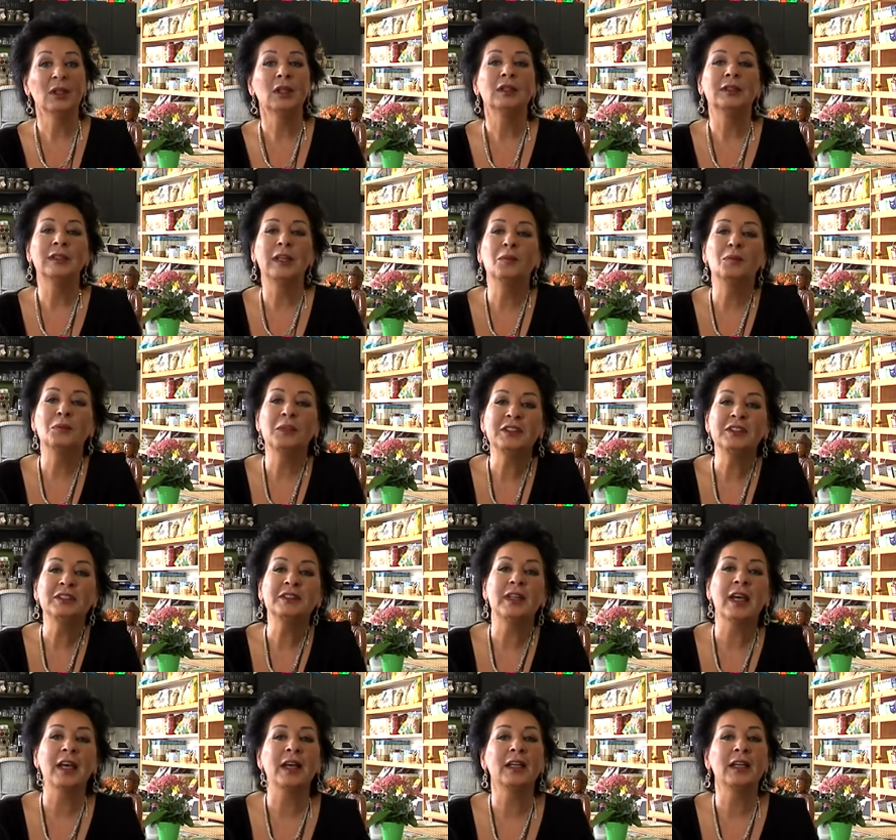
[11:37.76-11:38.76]
Now,
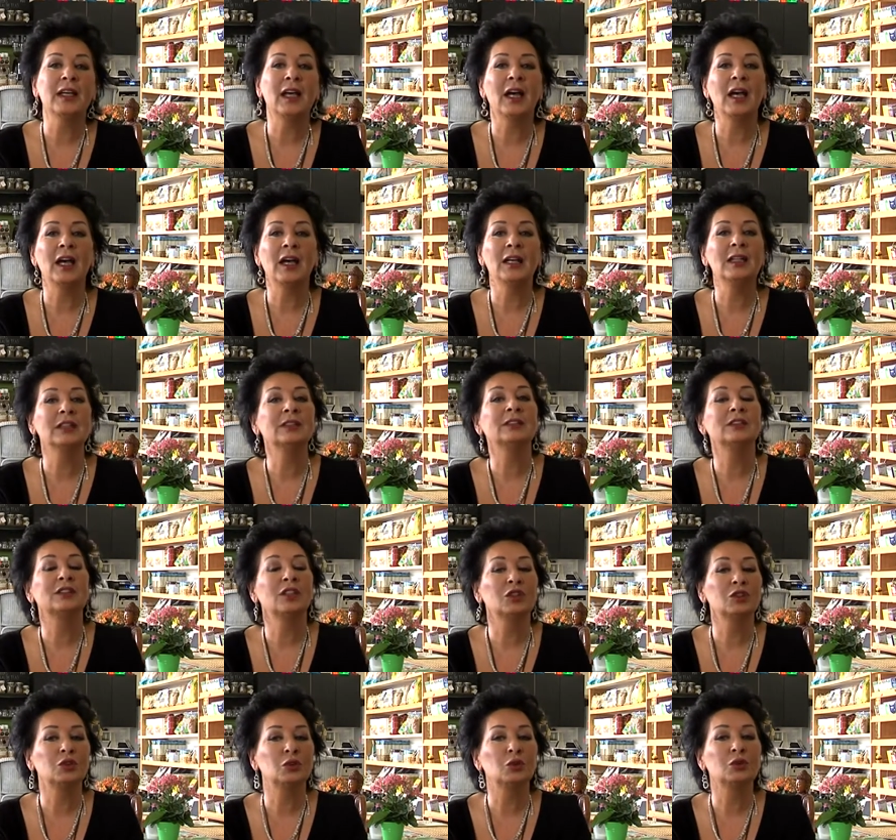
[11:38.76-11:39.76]
Mrs. A and
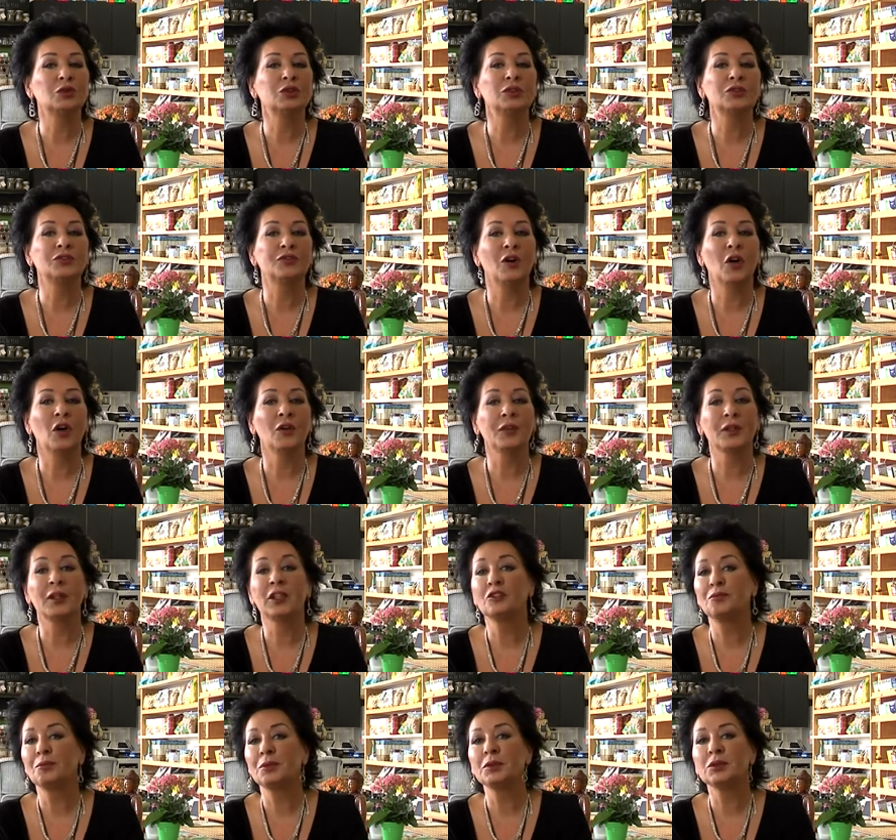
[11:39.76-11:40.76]
her daughter's father
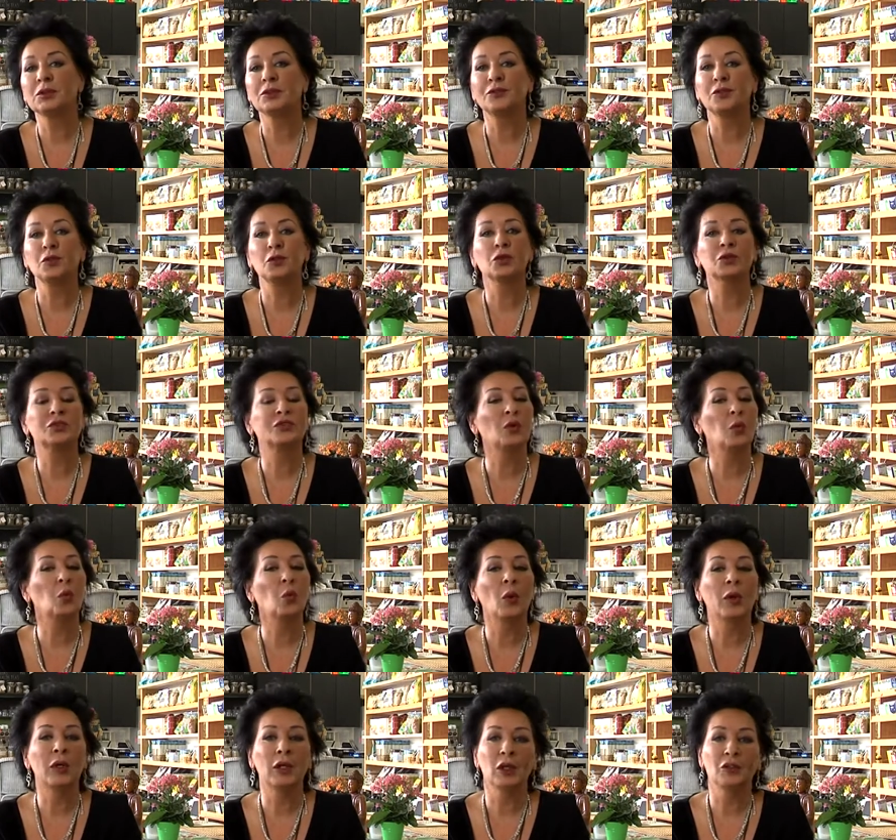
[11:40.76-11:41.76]
have been divorced for
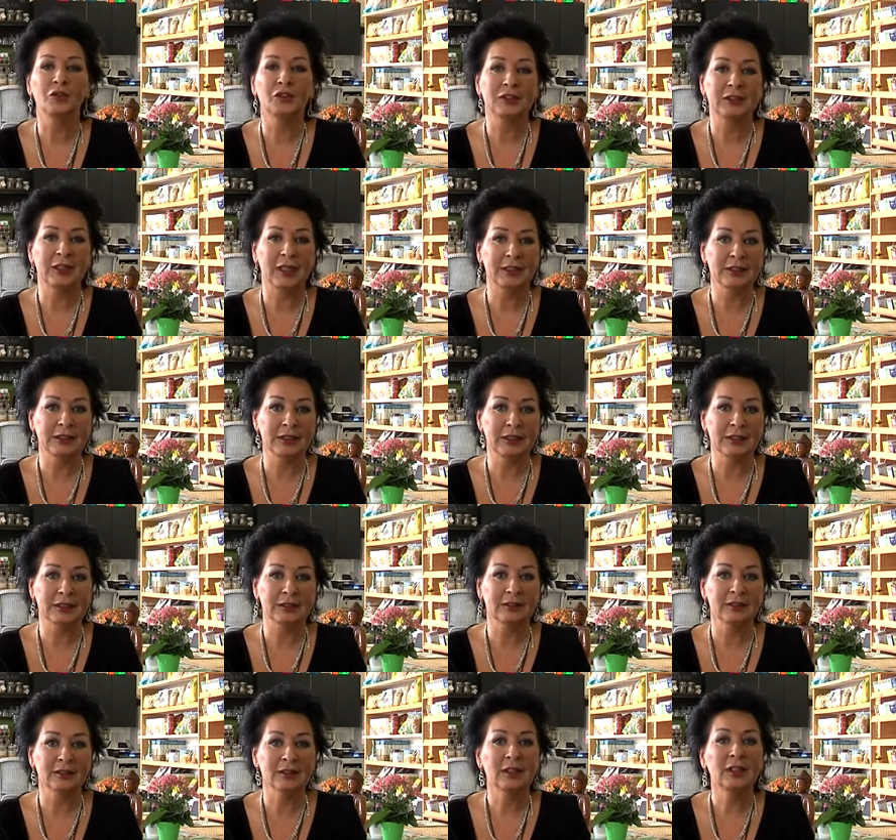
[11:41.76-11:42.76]
well over 10
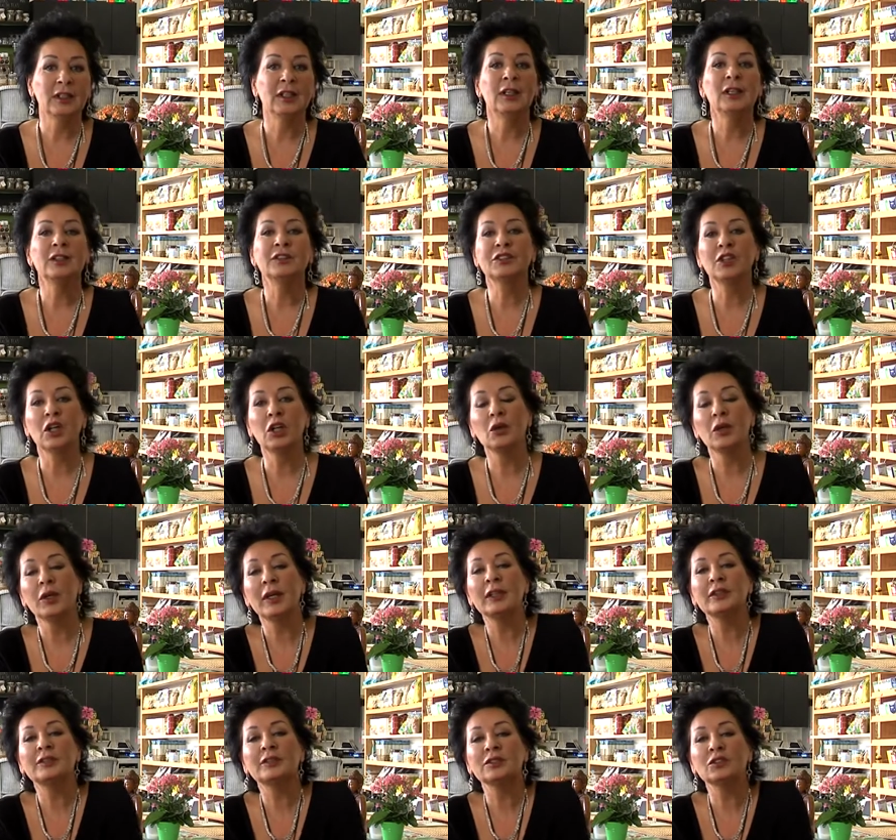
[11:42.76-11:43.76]
years. So
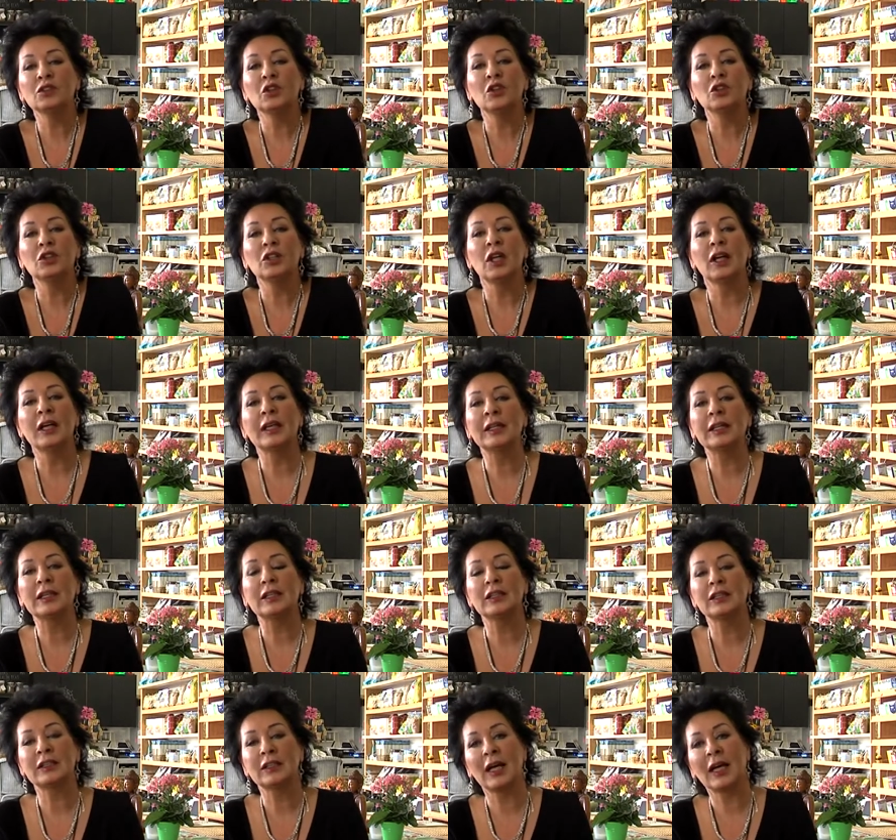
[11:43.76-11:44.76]
it's not
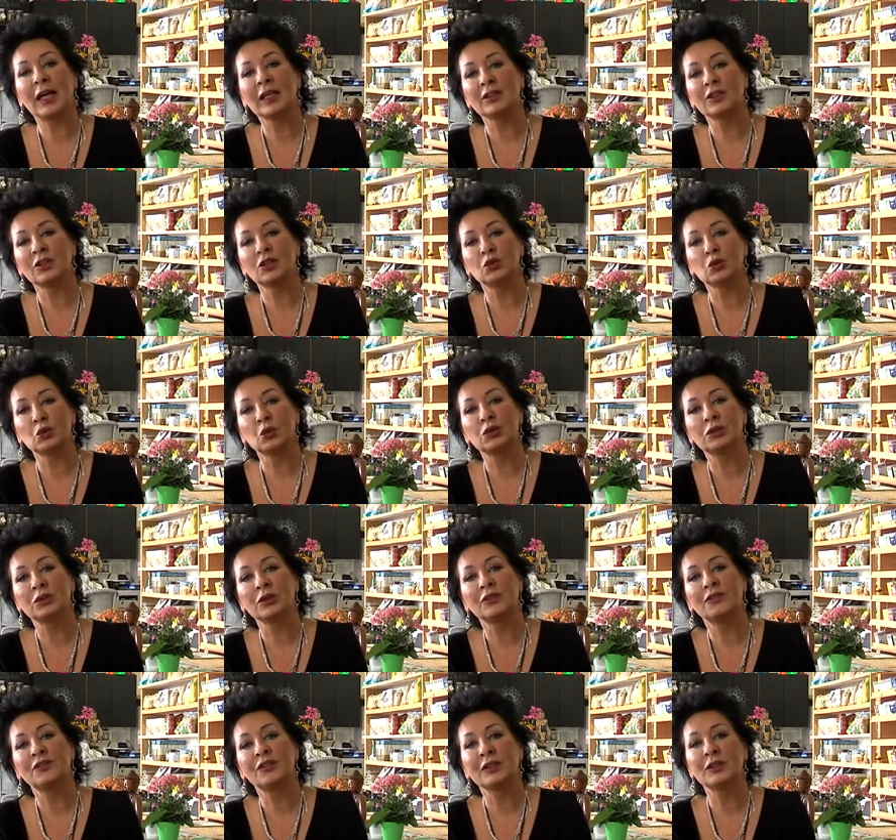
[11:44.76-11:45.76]
like that the
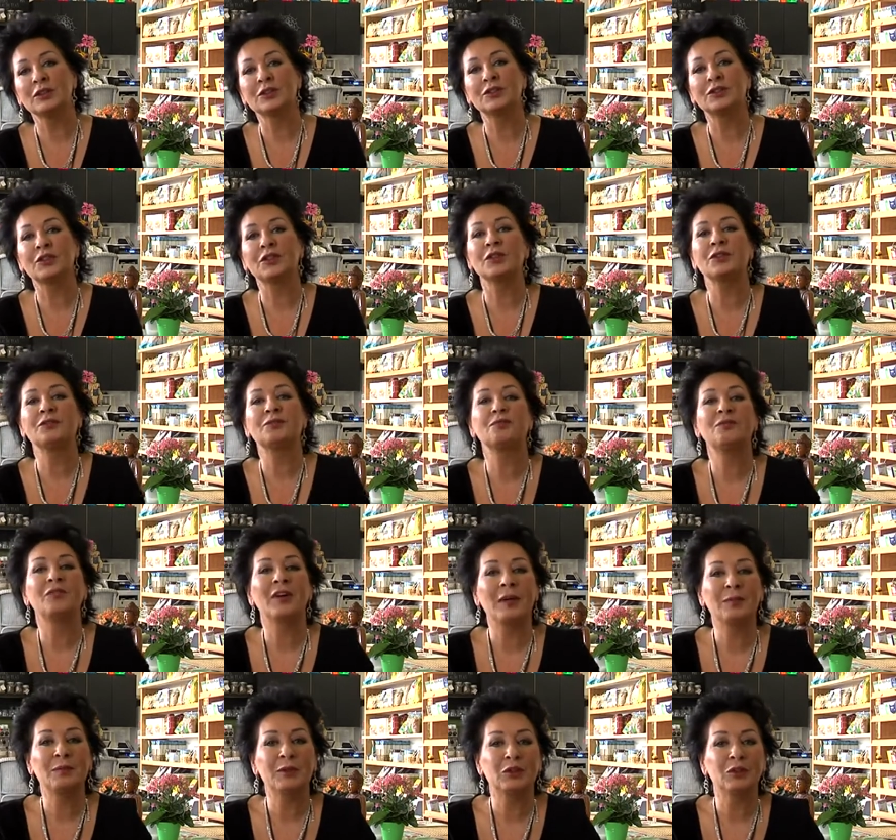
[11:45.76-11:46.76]
daughter feels that the
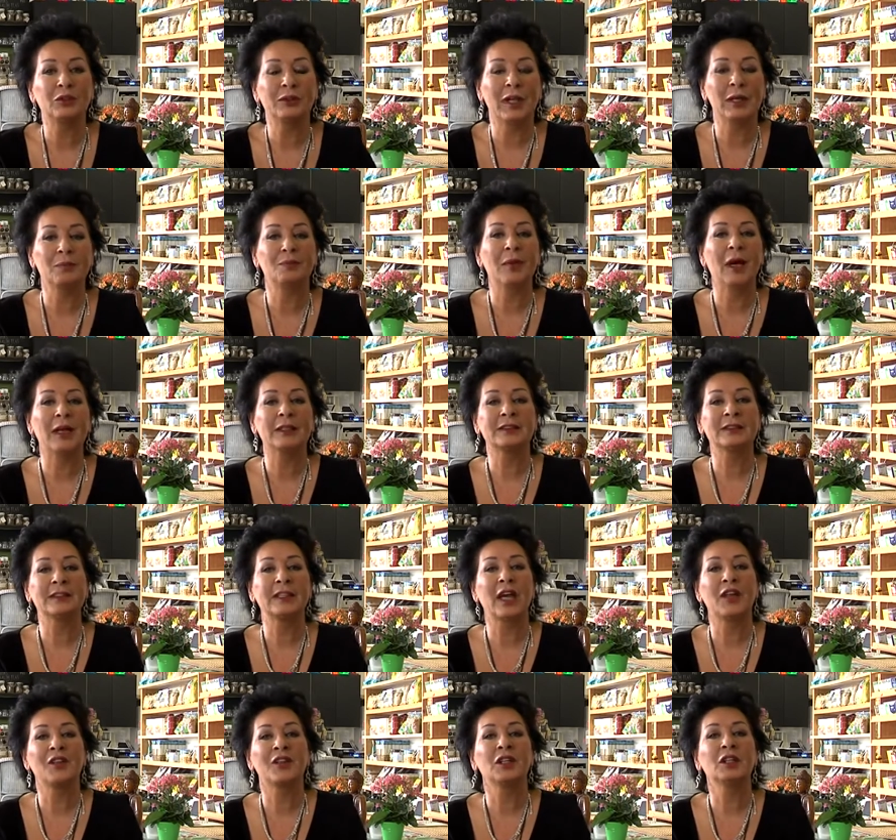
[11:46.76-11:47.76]
family could get back
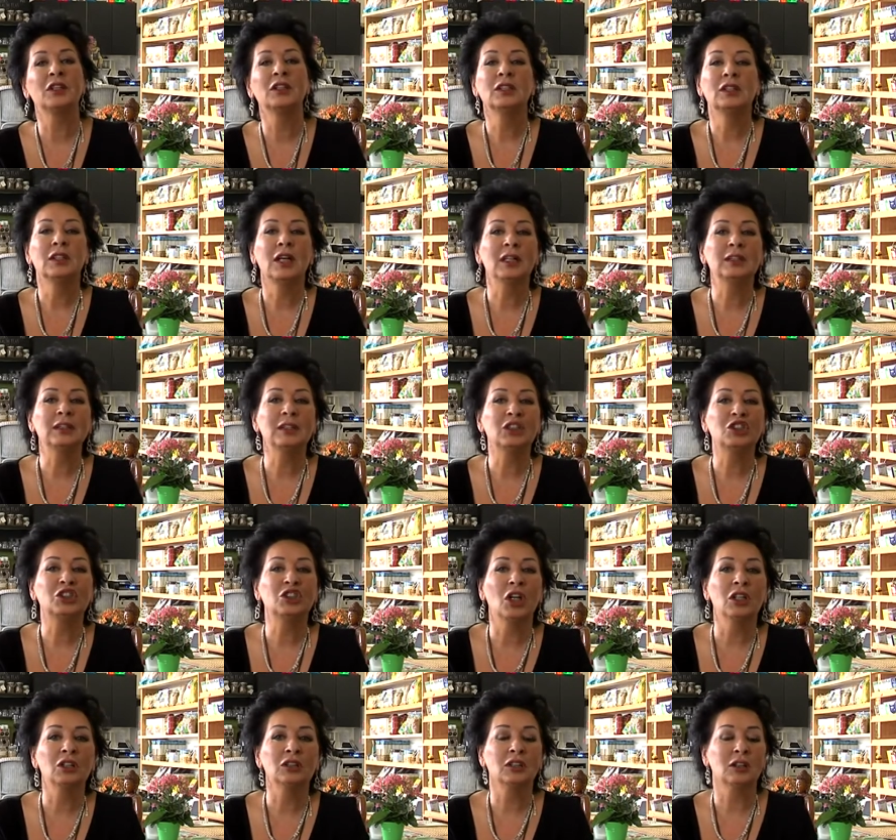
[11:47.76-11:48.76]
together and this
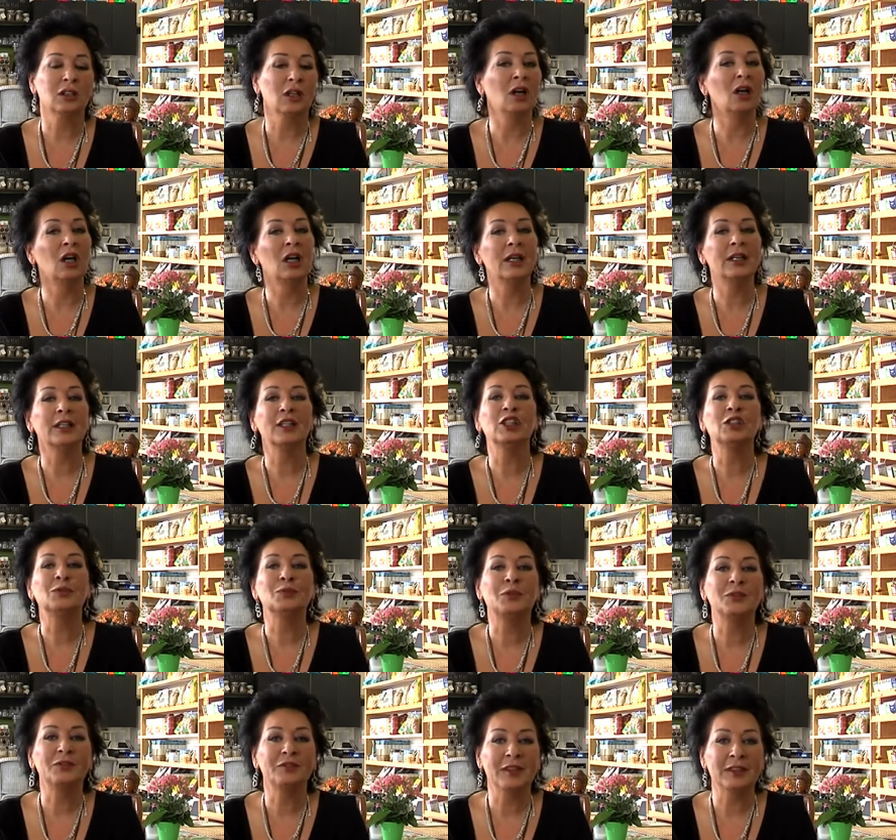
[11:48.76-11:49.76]
younger guy is
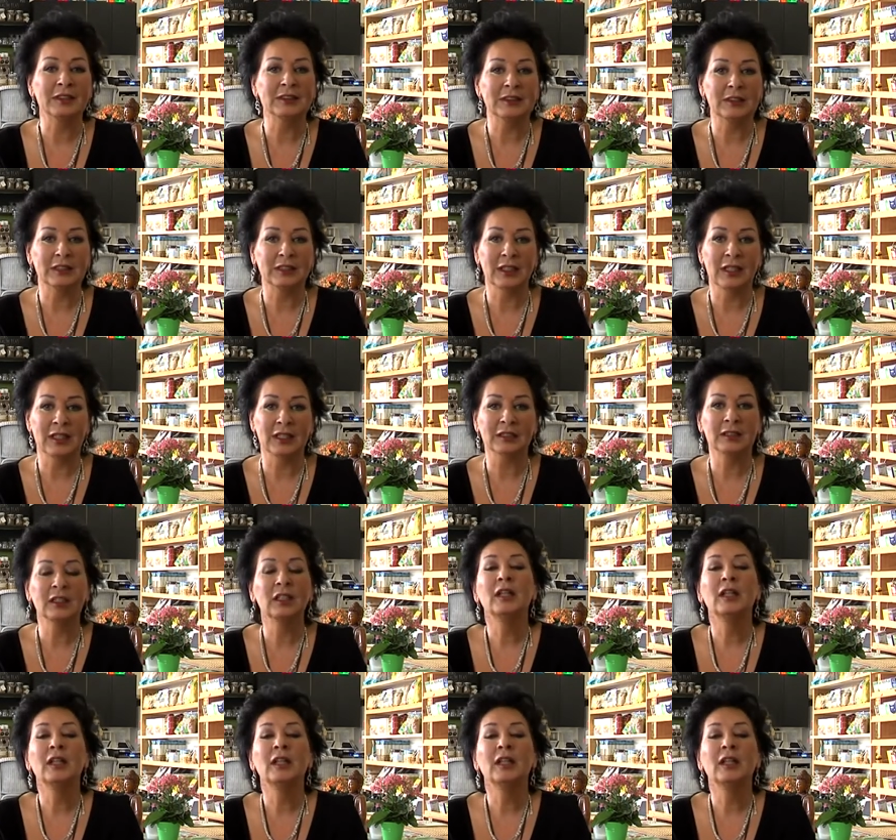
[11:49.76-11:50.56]
preventing that.